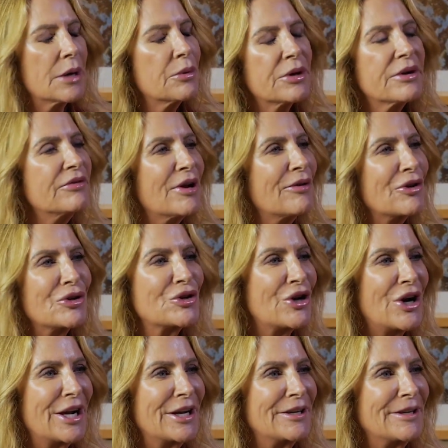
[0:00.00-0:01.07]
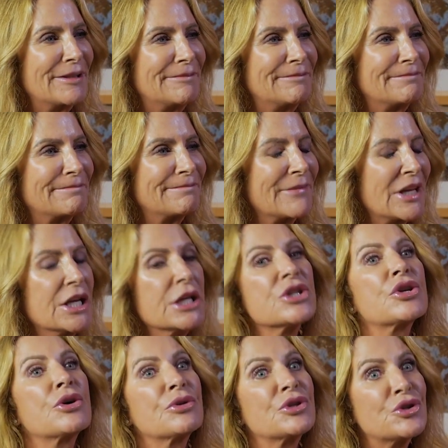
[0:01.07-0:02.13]
I would have never tried it.
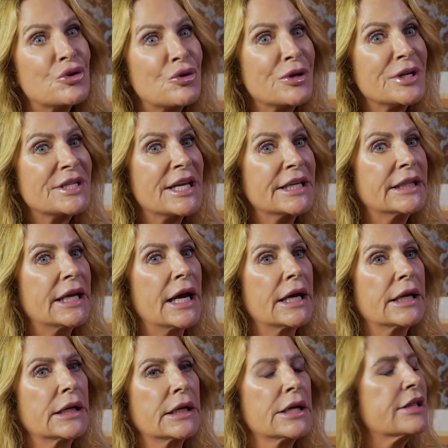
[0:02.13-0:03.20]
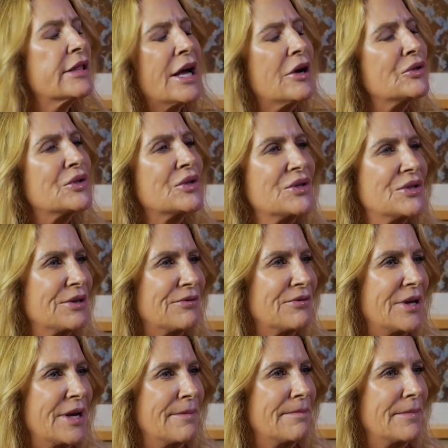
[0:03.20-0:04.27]
So it's stories like that, thousands of
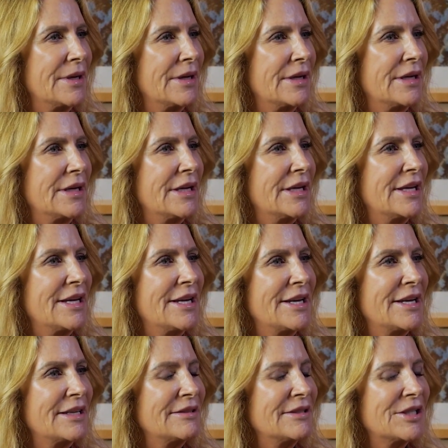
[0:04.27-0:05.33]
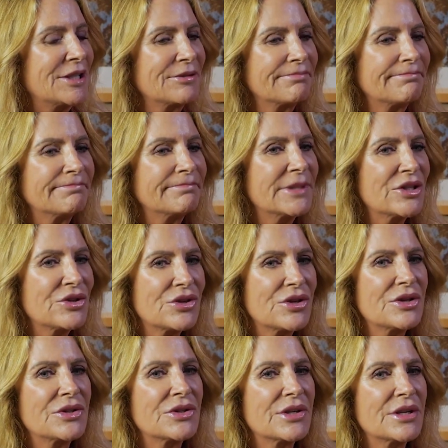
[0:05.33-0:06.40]
them. And
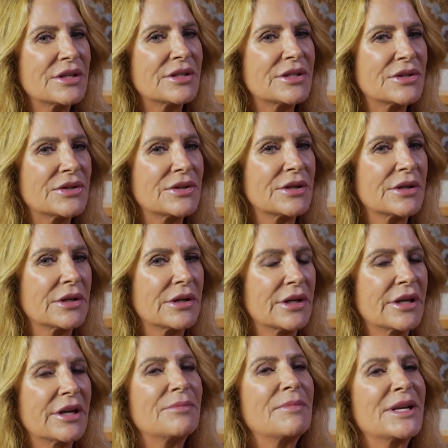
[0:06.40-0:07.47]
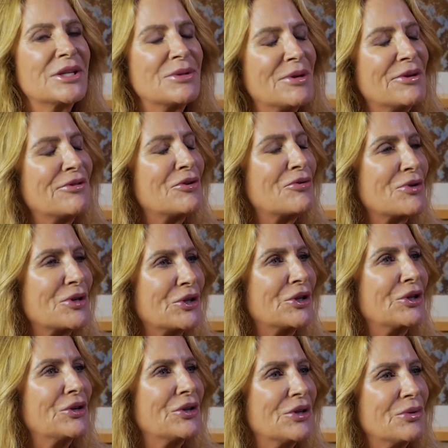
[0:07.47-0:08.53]
it makes me feel really
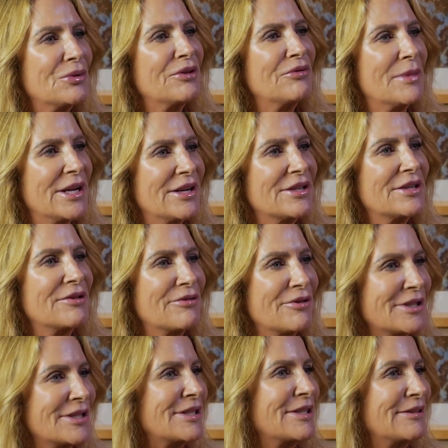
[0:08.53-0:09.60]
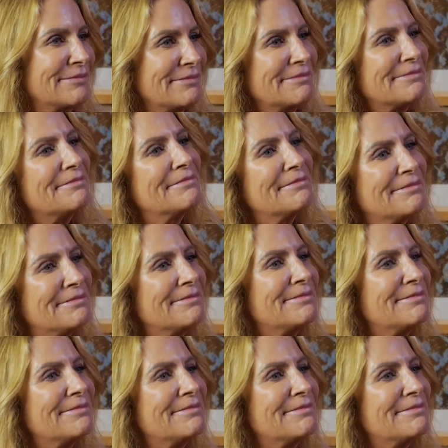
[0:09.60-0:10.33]
good that we've made a difference. So